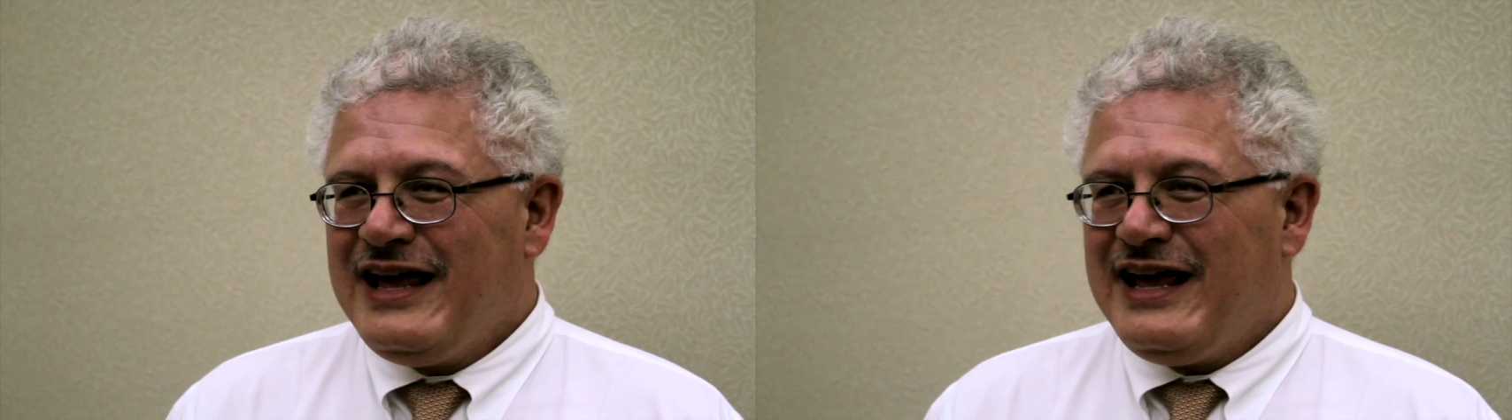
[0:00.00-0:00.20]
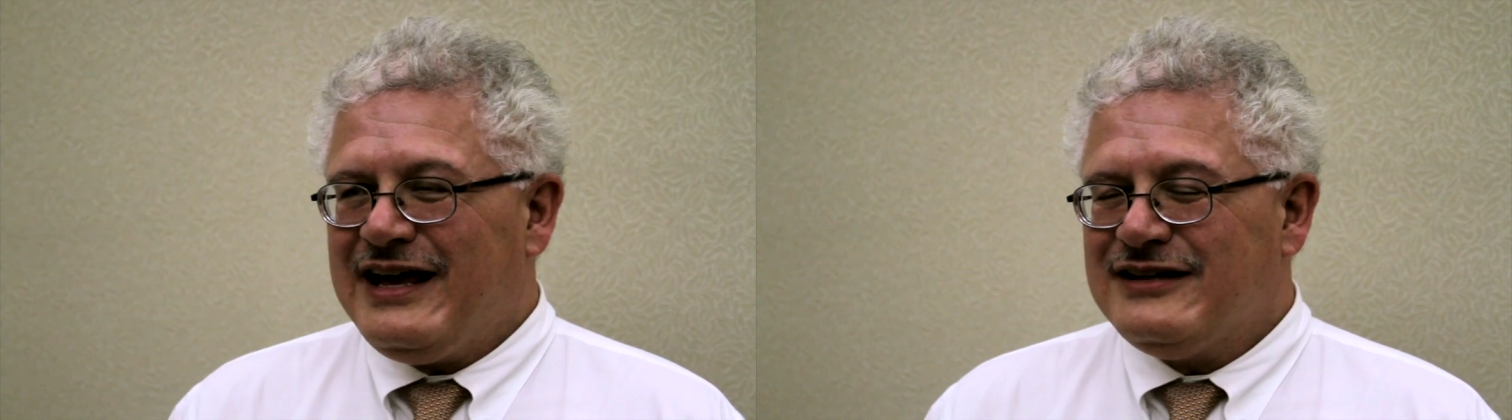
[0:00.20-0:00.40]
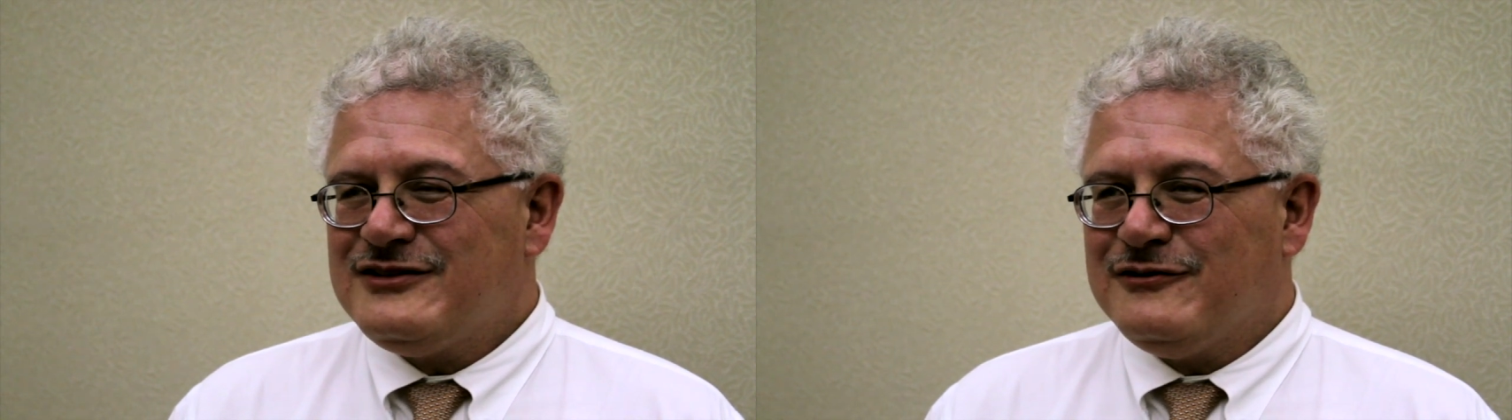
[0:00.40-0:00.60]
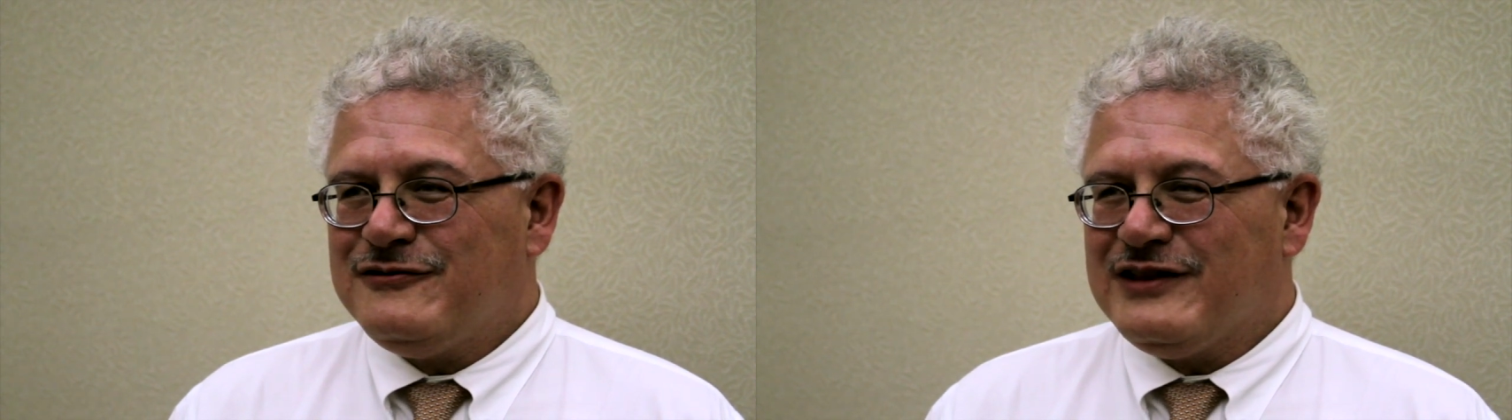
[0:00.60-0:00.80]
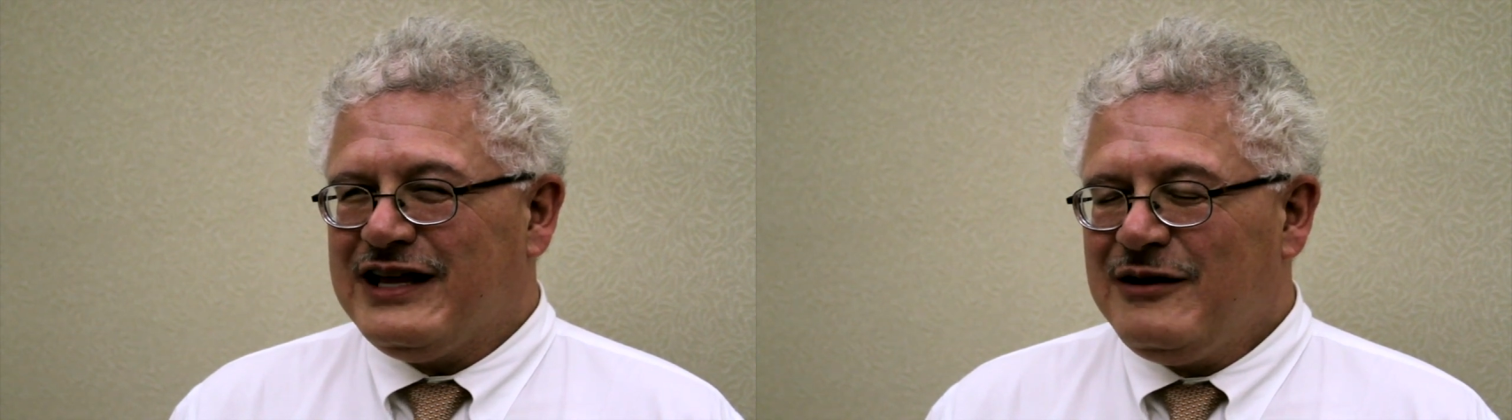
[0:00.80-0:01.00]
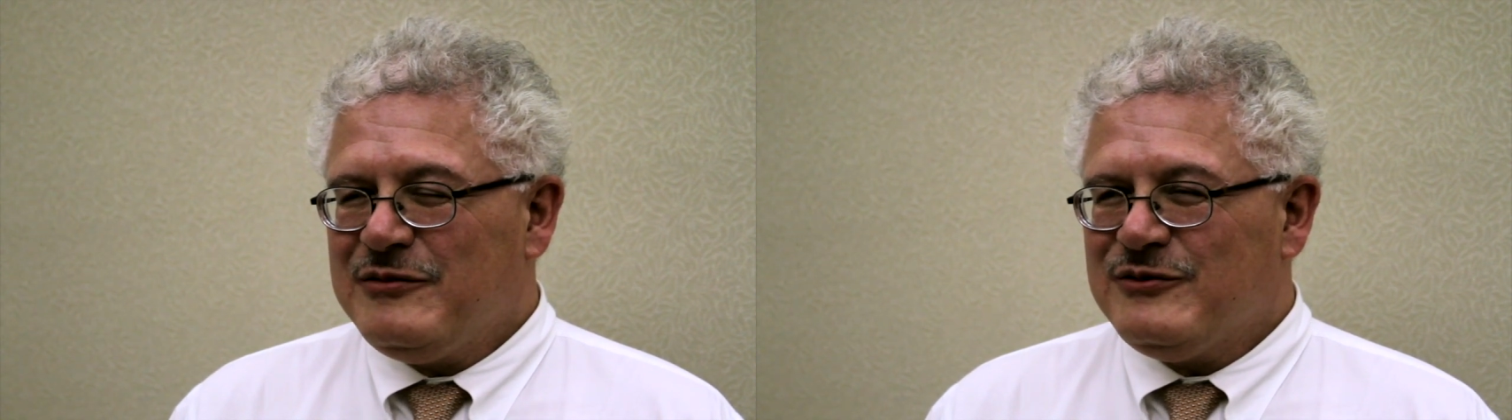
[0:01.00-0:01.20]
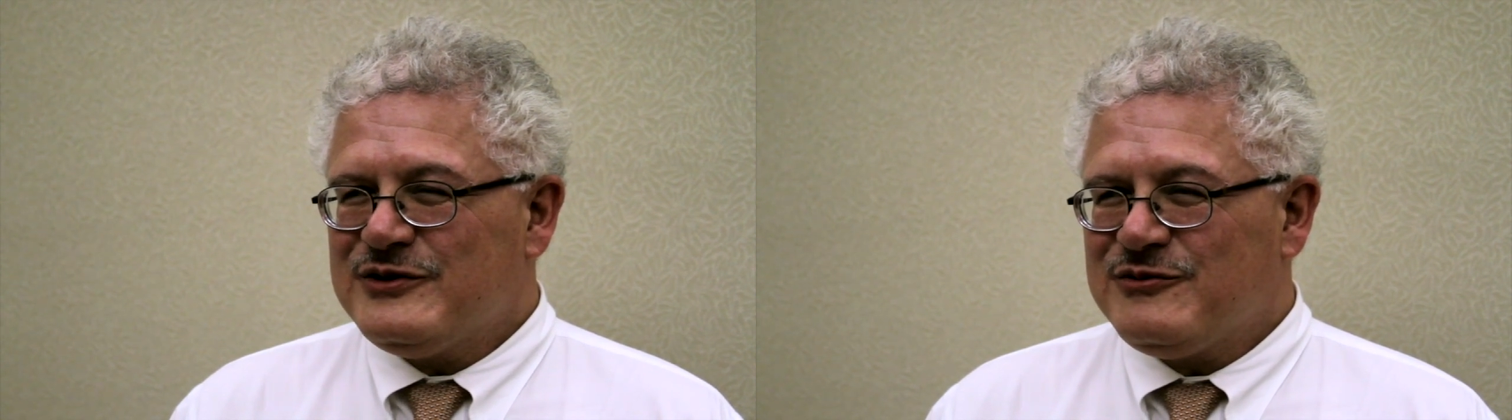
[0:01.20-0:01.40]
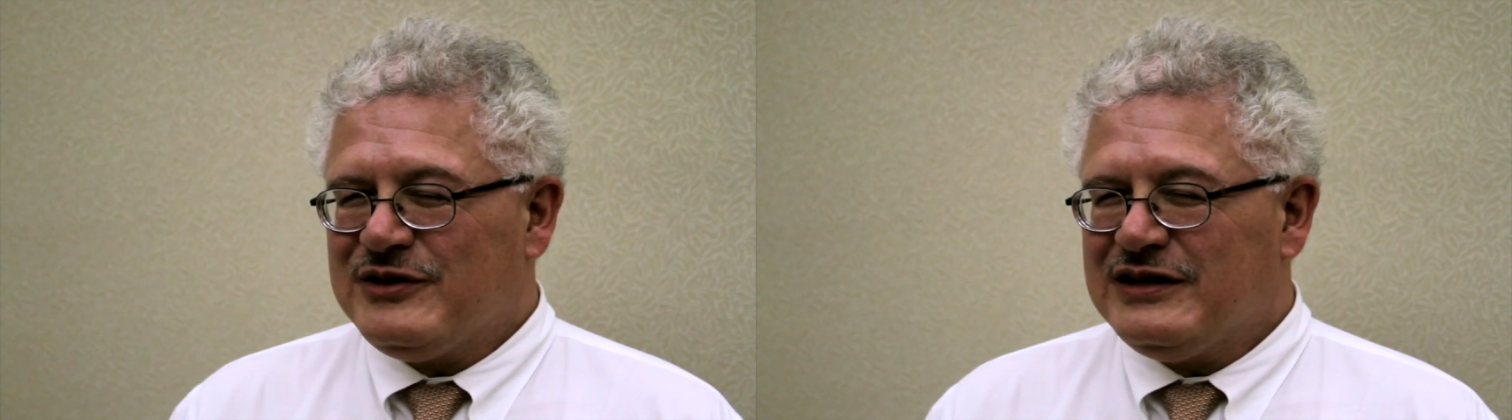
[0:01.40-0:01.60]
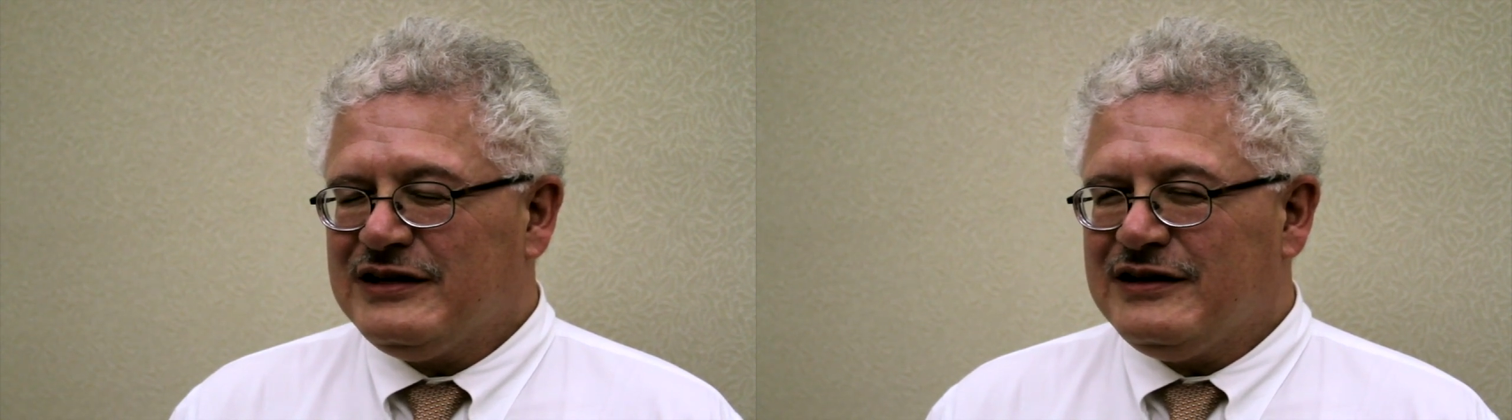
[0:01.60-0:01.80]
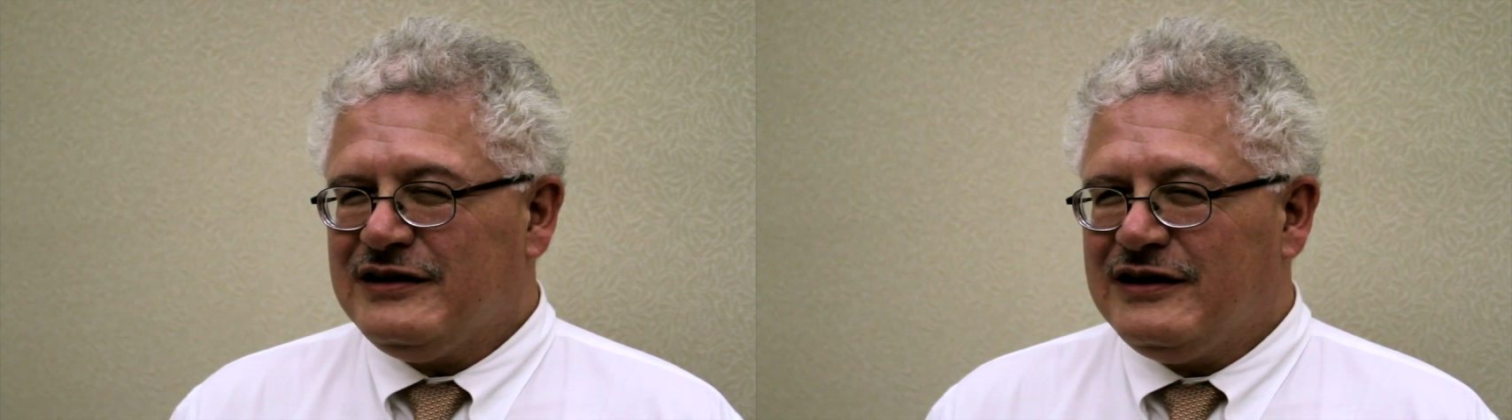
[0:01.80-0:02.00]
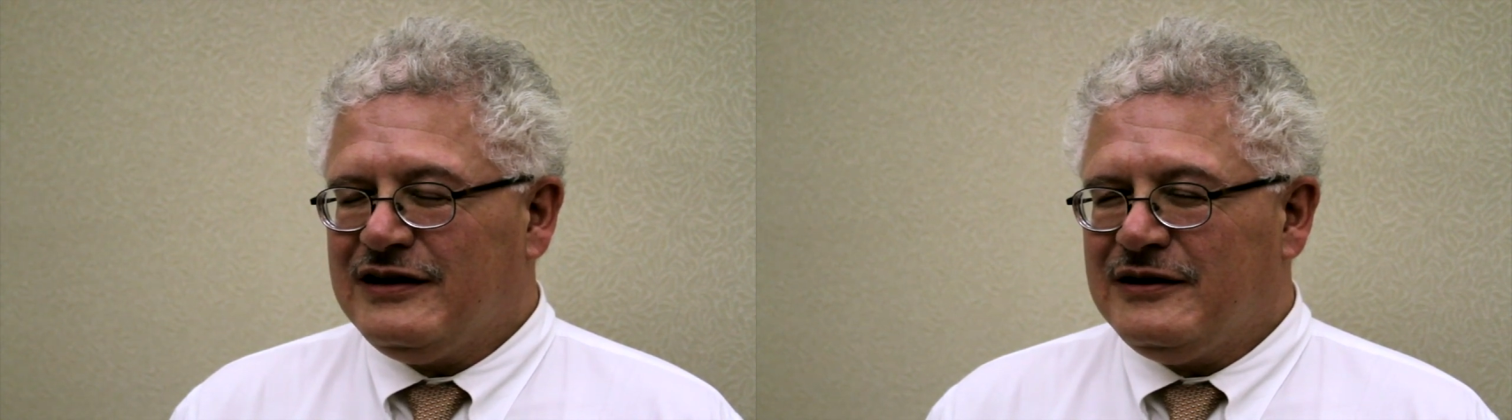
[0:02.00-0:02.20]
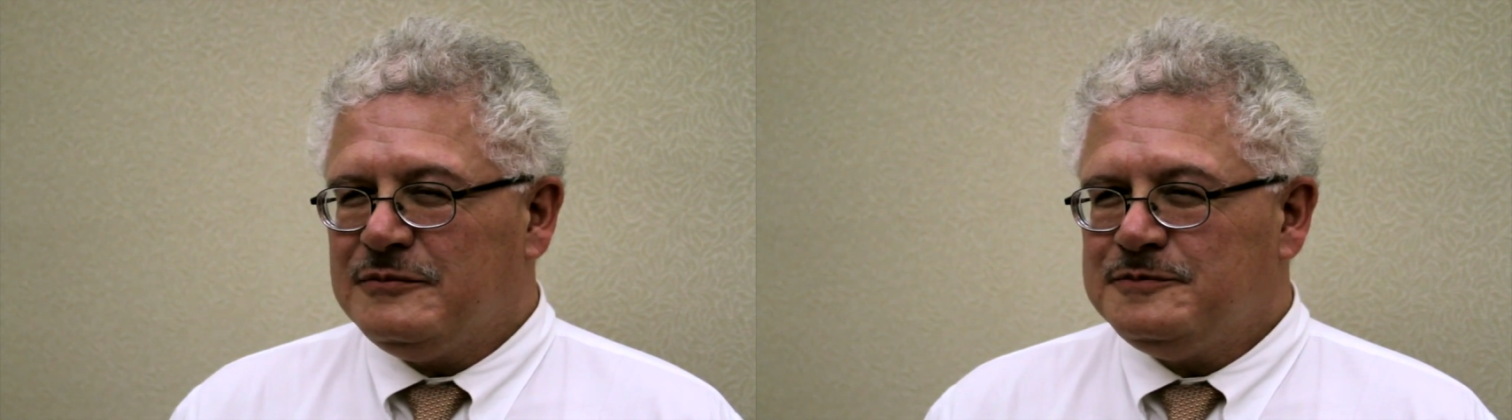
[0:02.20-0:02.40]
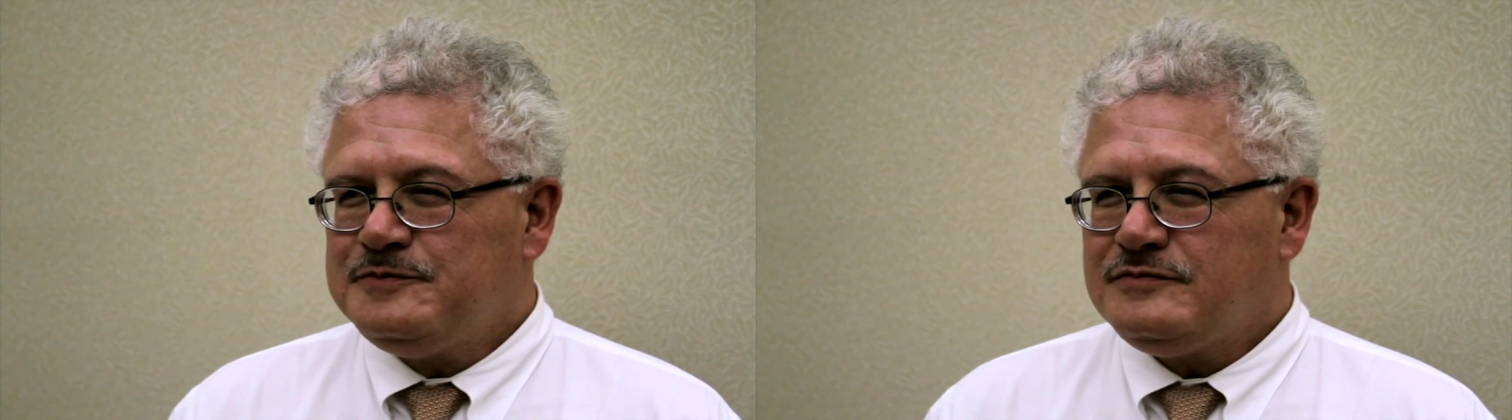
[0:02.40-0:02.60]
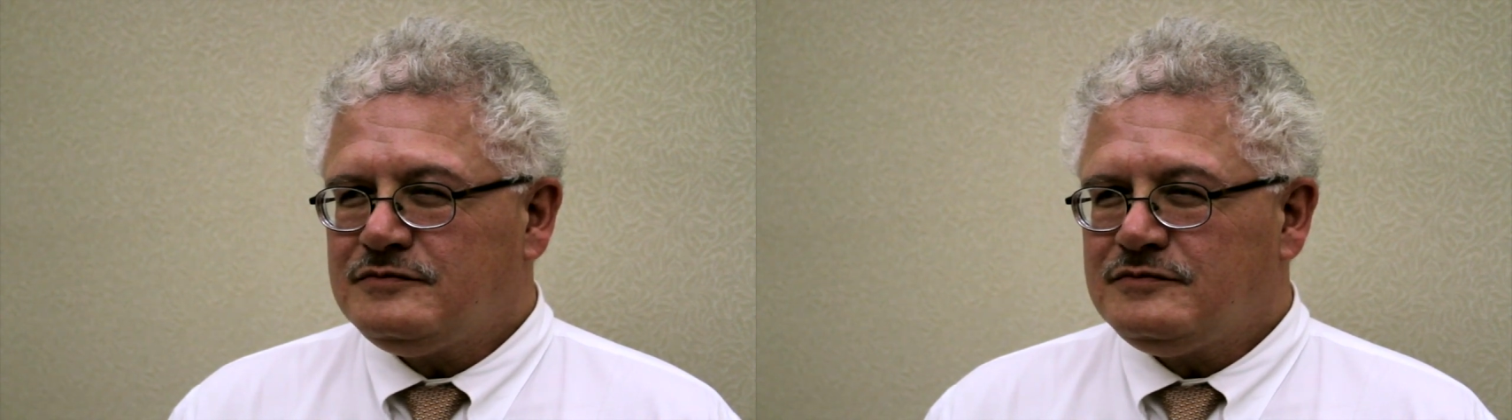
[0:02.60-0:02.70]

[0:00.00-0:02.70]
and so for them, it was really um,